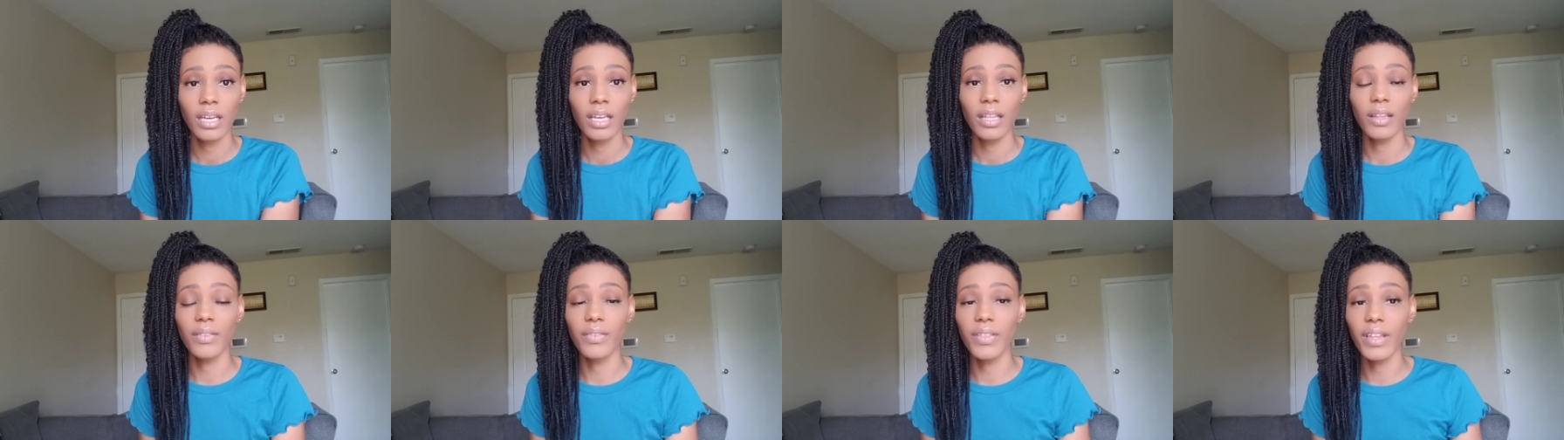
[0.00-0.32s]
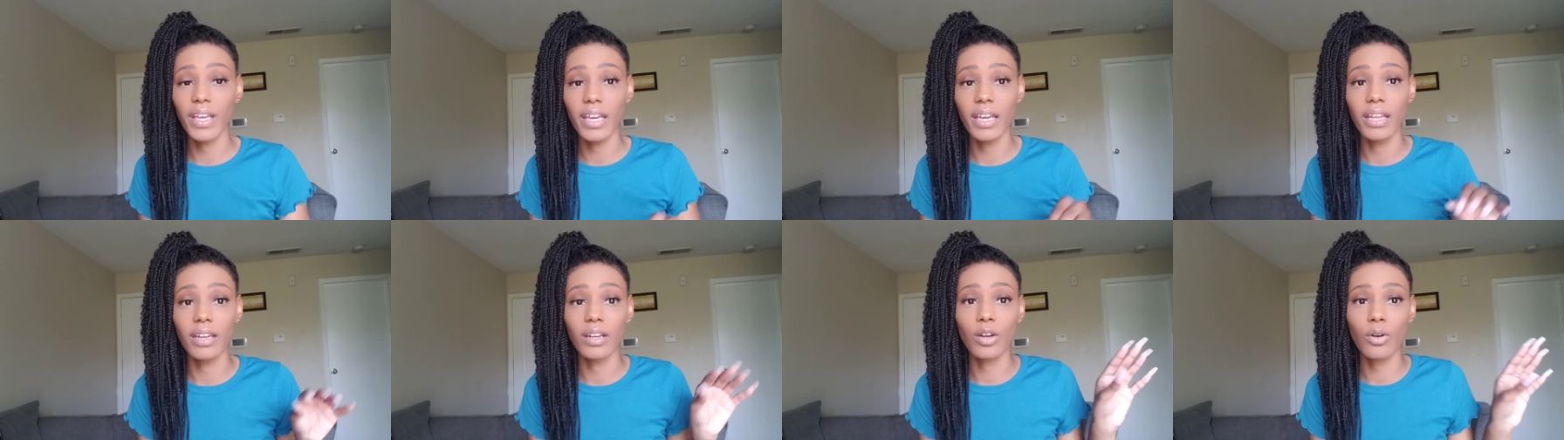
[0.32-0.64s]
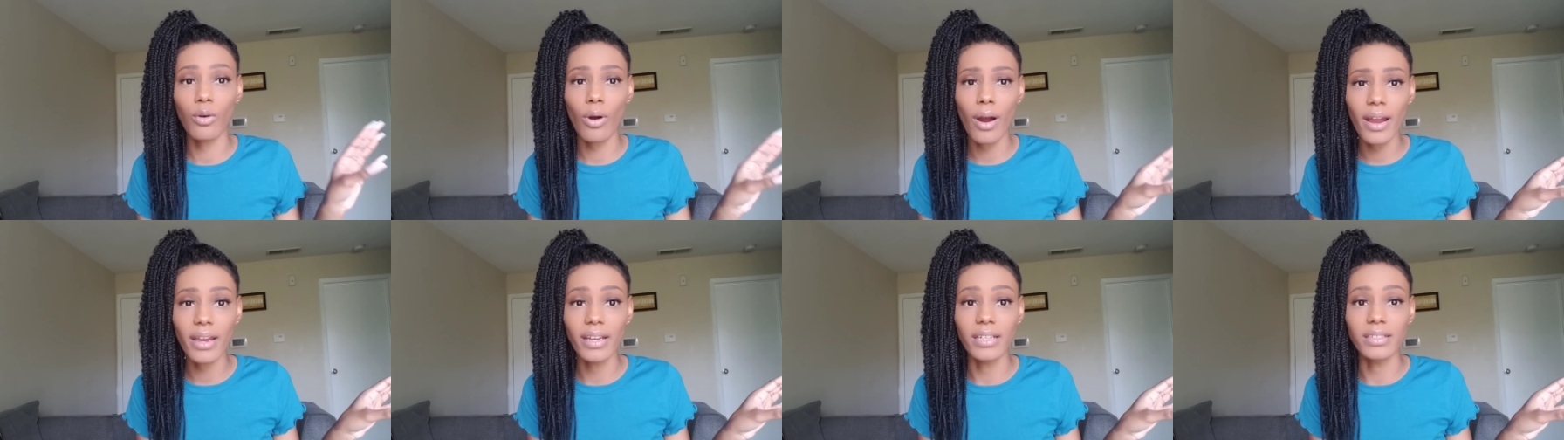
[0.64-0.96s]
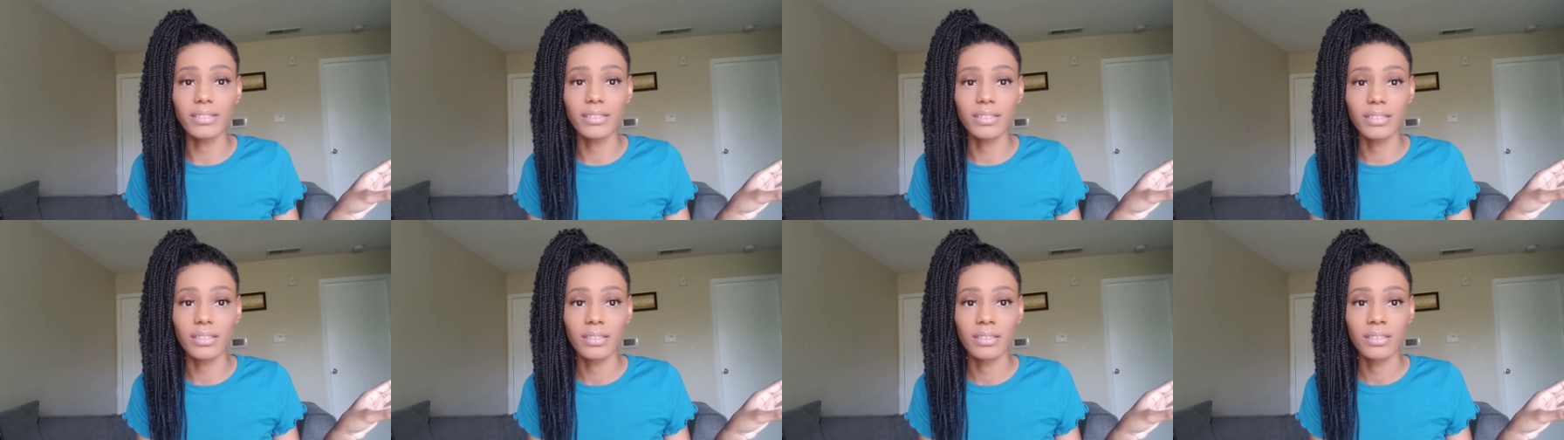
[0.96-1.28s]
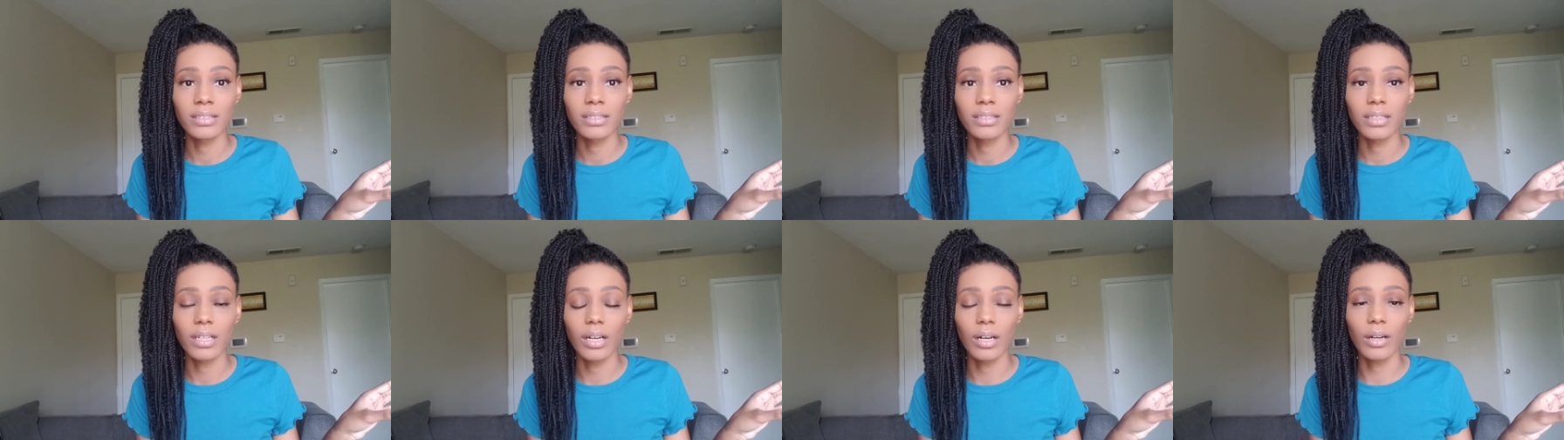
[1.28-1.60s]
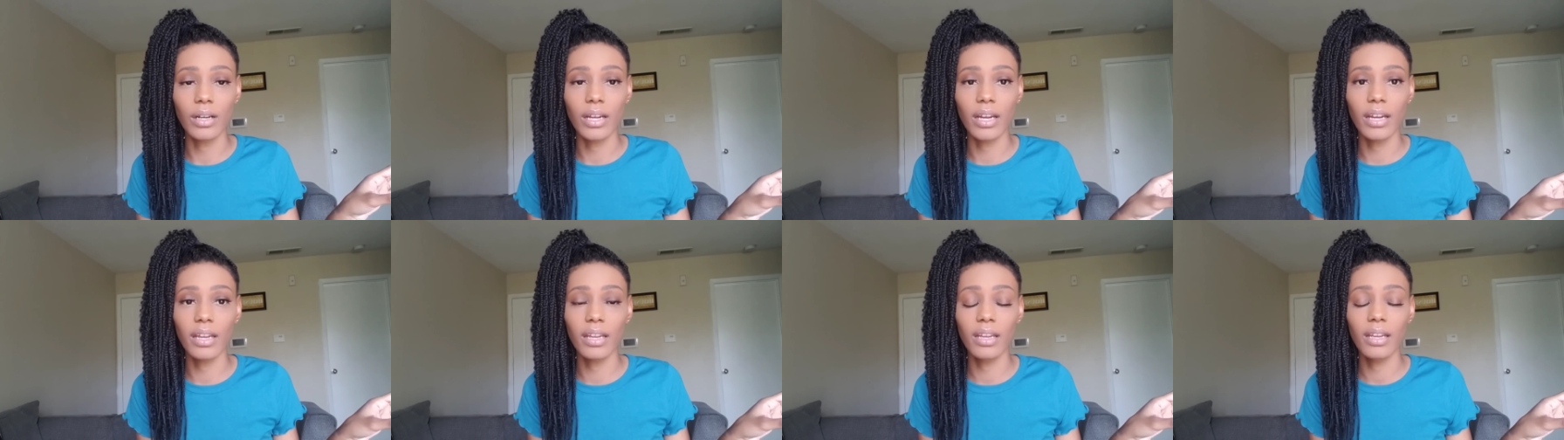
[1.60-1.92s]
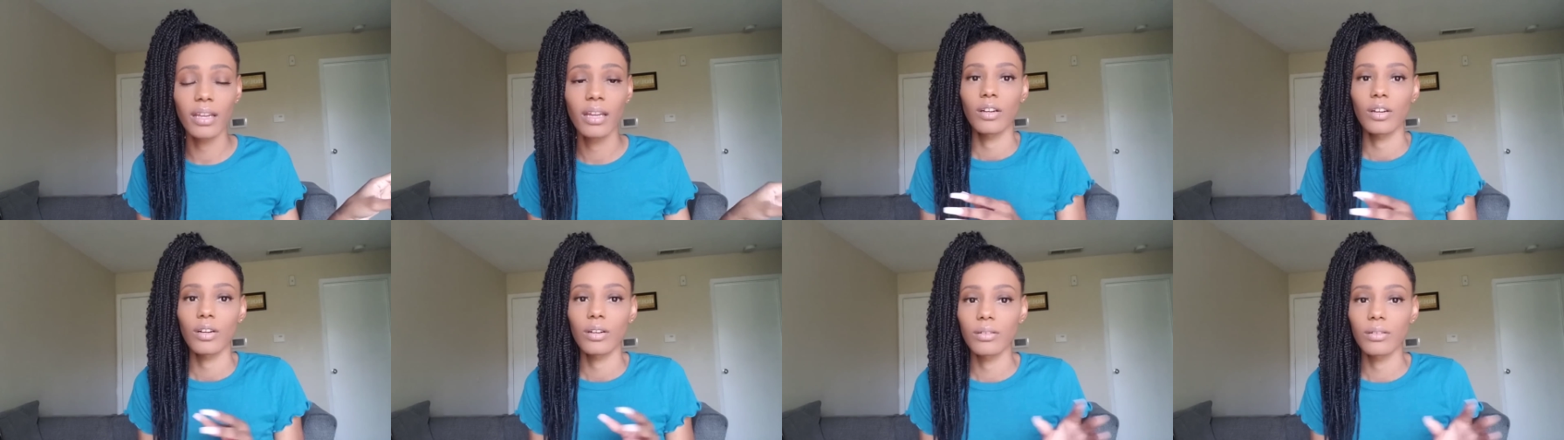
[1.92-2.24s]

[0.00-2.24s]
than Christ, okay?